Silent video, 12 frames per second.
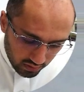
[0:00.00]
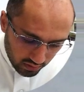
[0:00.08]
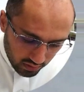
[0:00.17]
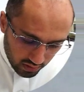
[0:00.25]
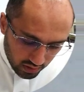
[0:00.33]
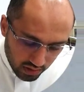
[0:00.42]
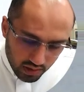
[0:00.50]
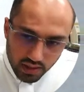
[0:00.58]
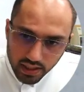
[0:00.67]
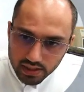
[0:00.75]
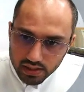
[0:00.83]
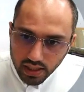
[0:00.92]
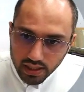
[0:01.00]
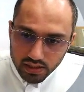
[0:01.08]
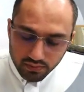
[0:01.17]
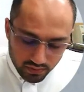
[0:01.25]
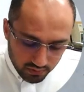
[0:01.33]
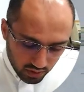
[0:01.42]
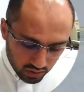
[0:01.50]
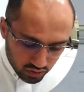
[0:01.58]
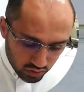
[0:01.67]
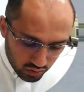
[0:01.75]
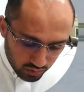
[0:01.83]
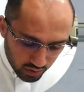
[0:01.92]
In the next case, we've got
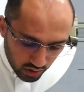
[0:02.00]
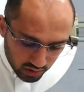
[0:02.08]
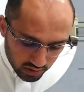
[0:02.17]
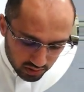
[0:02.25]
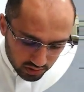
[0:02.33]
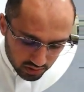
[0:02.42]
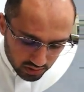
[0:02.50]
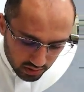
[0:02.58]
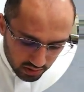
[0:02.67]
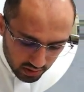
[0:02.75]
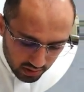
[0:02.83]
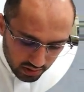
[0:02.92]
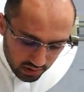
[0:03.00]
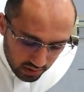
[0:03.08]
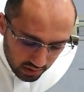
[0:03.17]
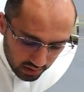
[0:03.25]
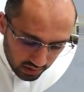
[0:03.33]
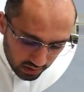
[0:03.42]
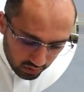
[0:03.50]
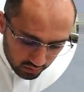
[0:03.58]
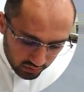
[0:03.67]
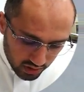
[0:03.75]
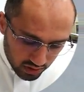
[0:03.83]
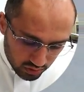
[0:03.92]
two products, and out
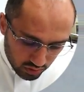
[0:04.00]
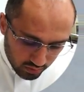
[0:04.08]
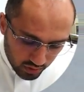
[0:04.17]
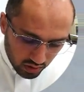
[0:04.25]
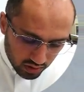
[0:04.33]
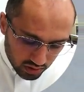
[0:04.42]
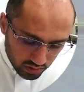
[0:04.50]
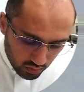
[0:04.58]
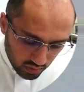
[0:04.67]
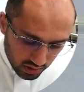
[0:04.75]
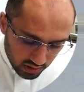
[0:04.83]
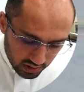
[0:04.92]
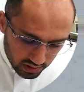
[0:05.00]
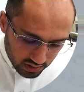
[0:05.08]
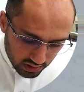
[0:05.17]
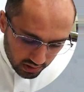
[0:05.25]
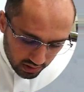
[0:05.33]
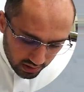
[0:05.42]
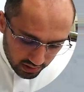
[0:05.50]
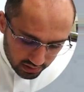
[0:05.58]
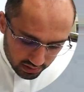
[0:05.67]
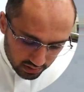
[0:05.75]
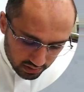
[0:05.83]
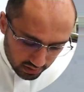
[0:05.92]
of these two products, one is
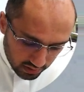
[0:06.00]
gas